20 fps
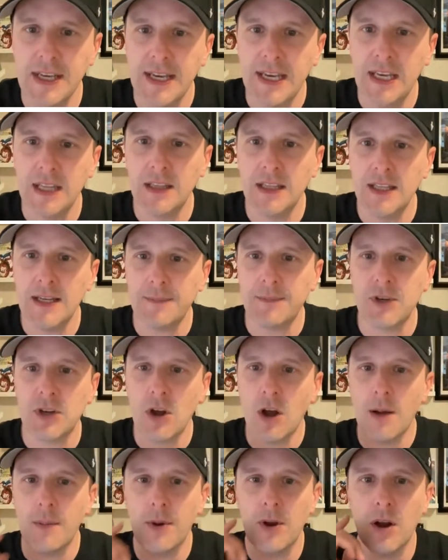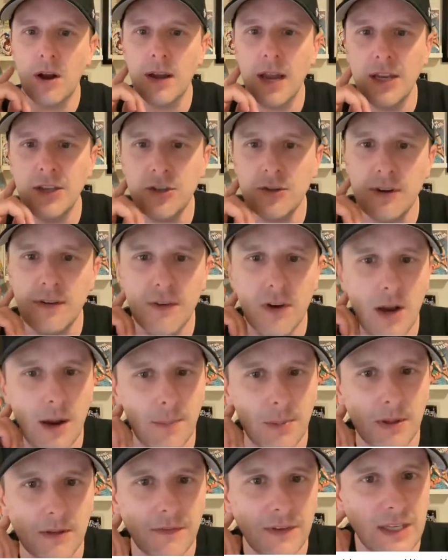in lead up to Comic Con? I do have a
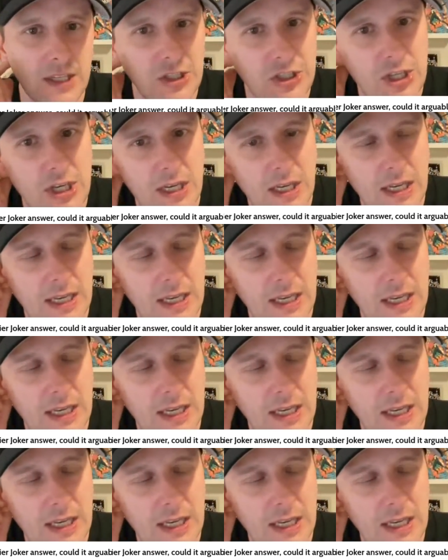couple of each.